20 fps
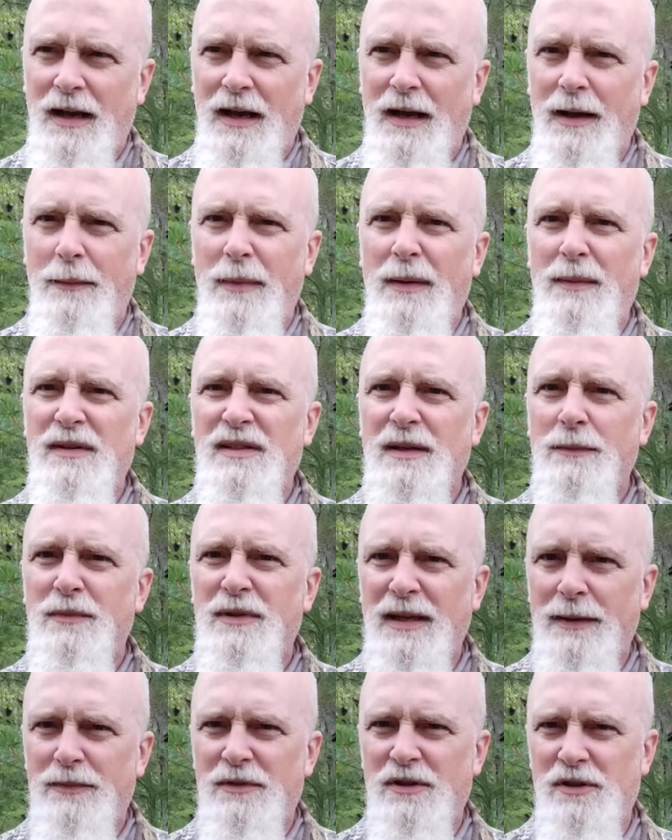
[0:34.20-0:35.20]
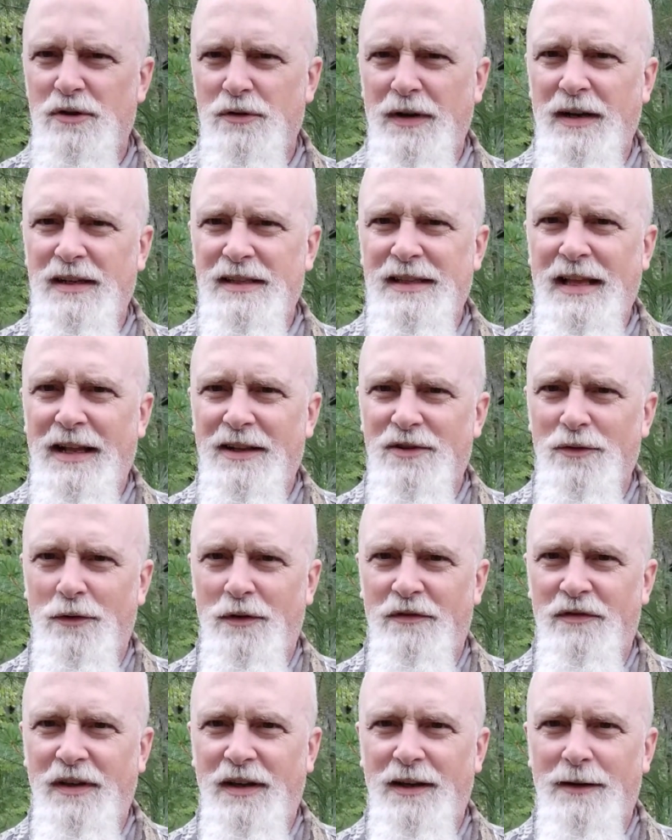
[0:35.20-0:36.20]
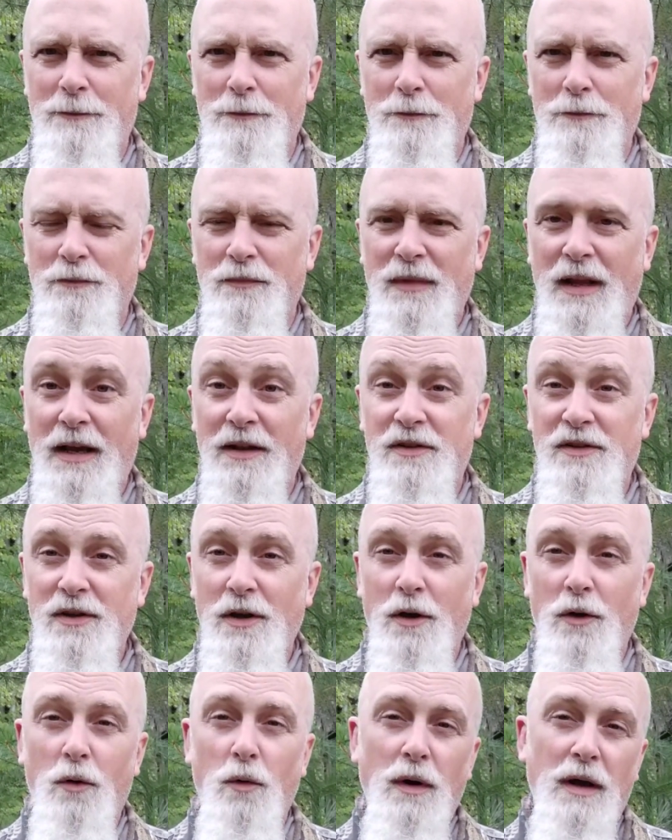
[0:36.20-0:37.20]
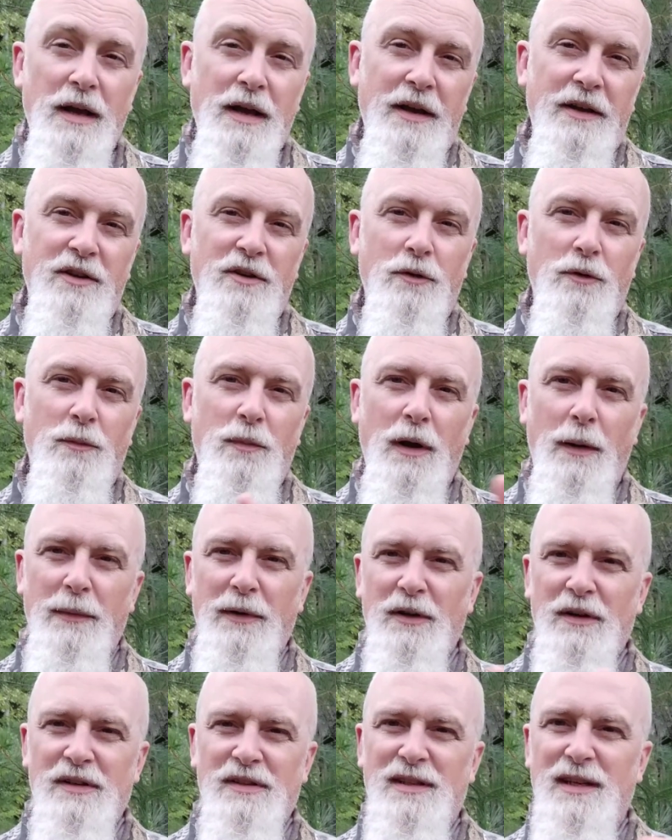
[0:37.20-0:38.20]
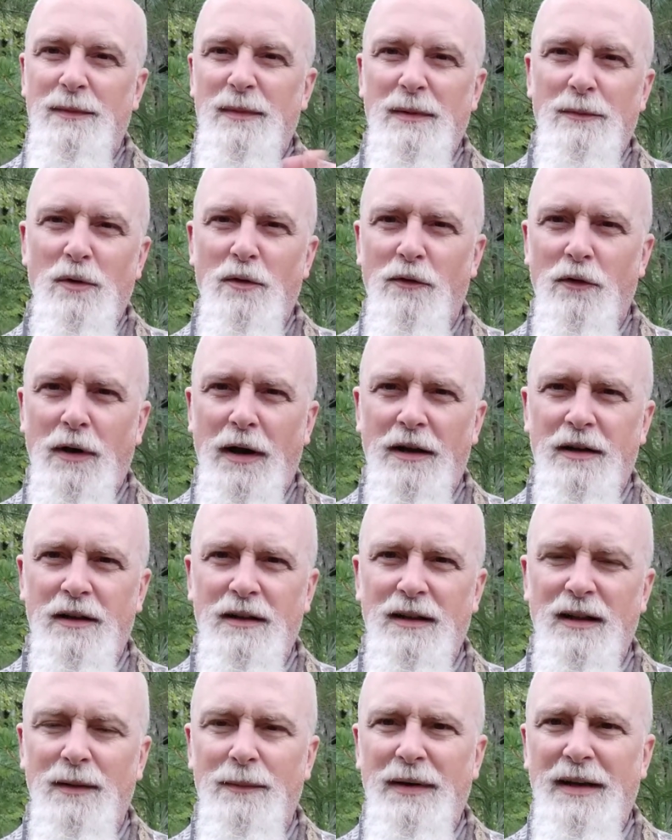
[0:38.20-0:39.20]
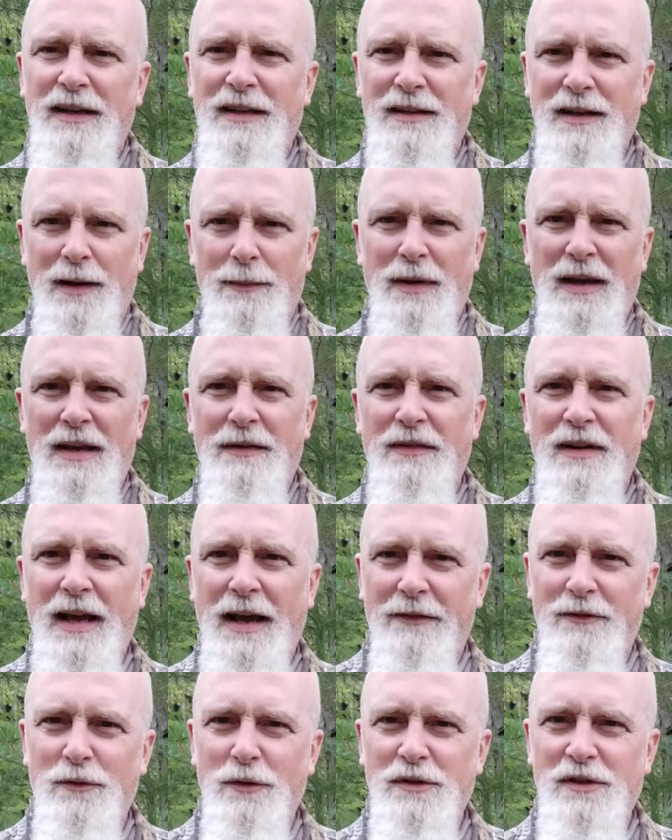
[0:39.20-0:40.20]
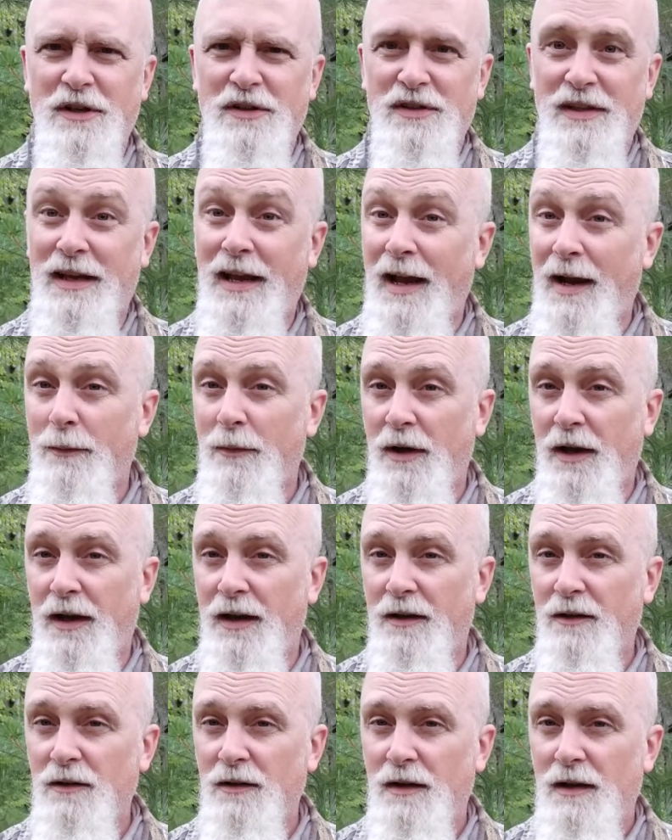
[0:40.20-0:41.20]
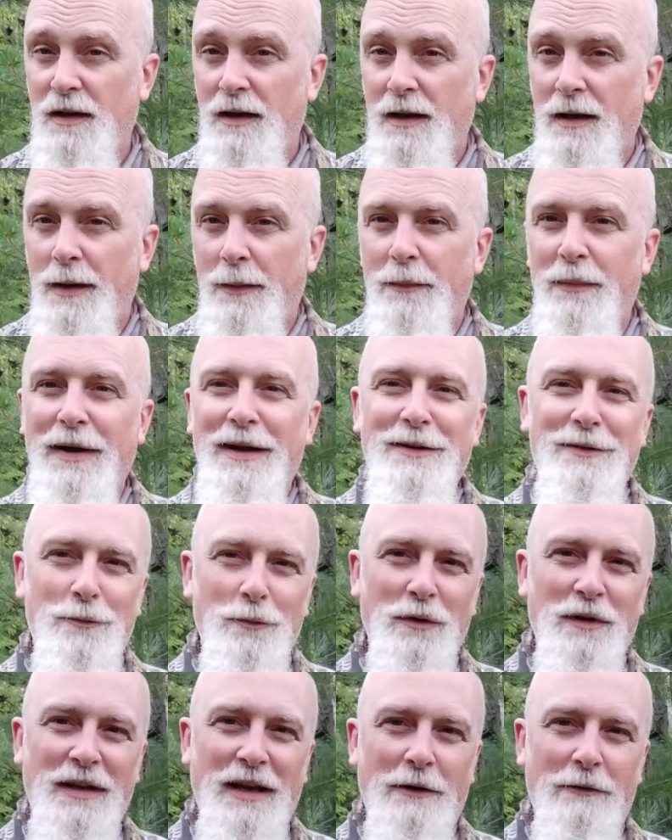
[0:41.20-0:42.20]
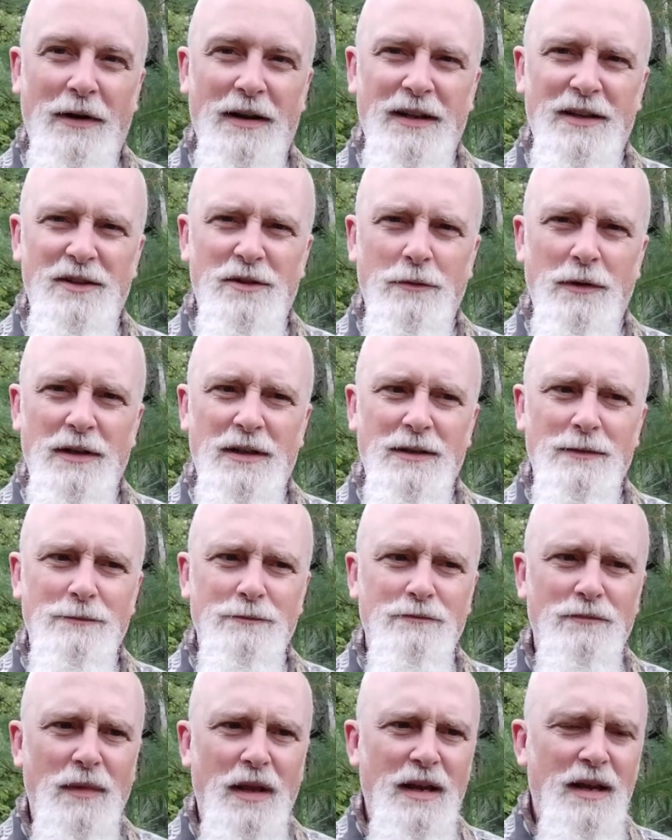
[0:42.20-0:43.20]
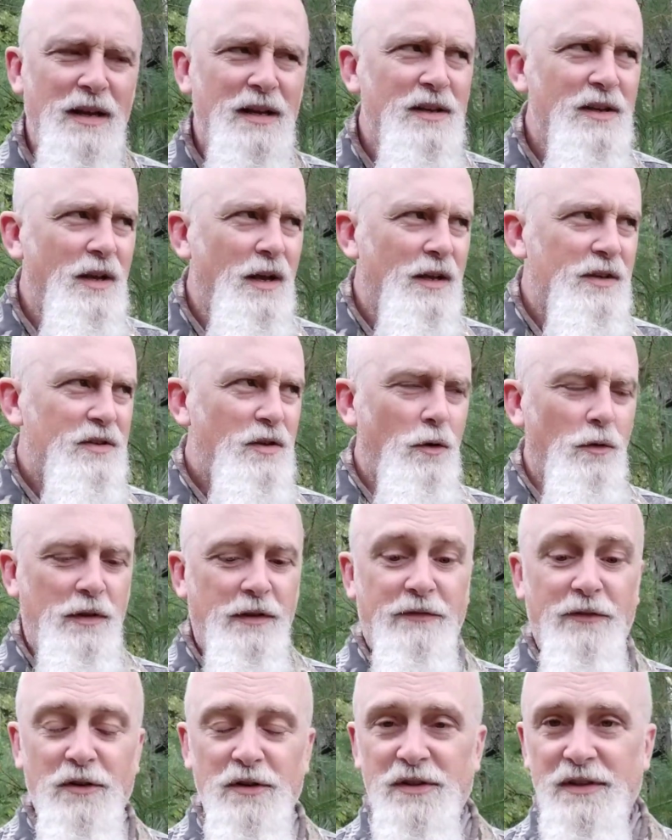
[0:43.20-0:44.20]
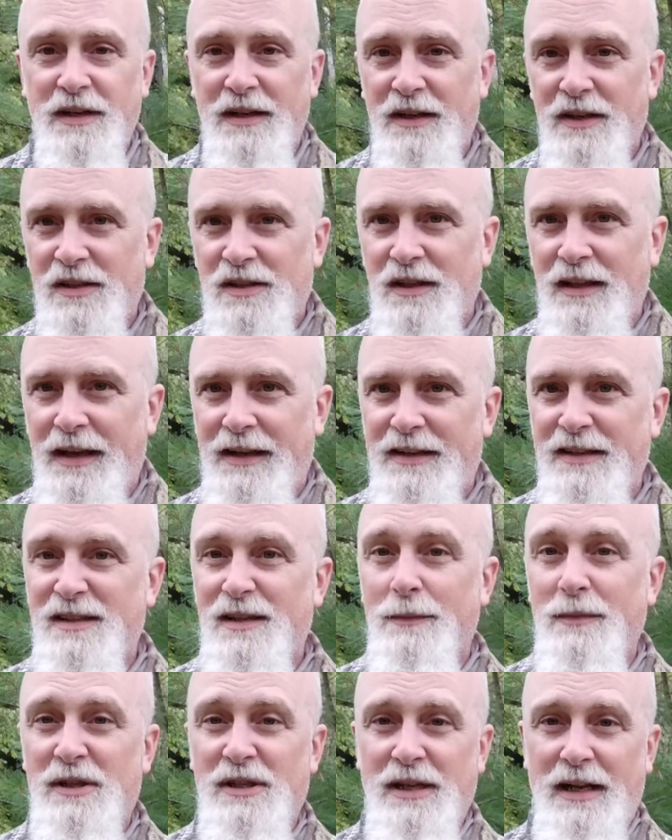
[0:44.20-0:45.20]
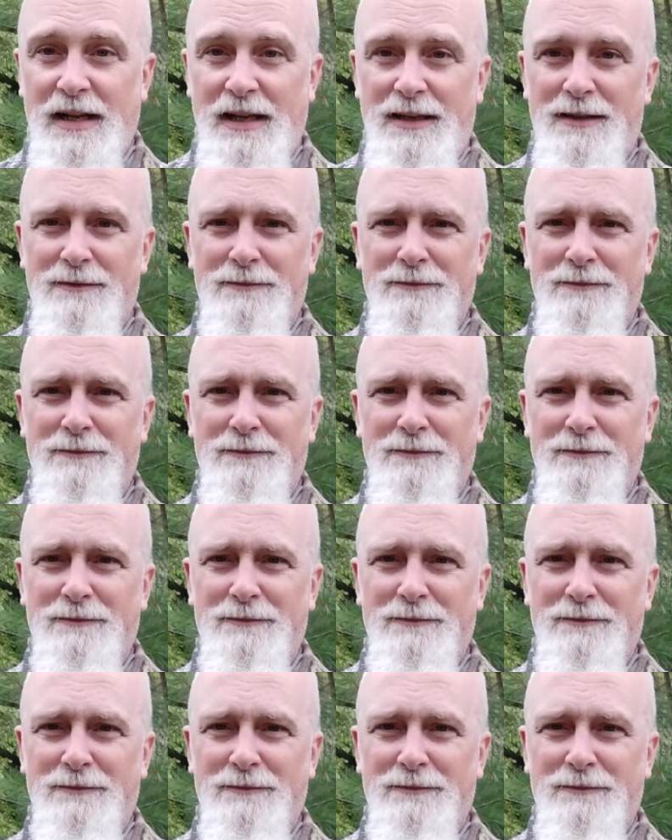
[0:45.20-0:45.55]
maybe some tips, tricks, that sort of thing. And so you're probably going to see me move around a little bit. I may even have to adjust the camera angle, but we'll get right into it. So the first thing to select is a machete.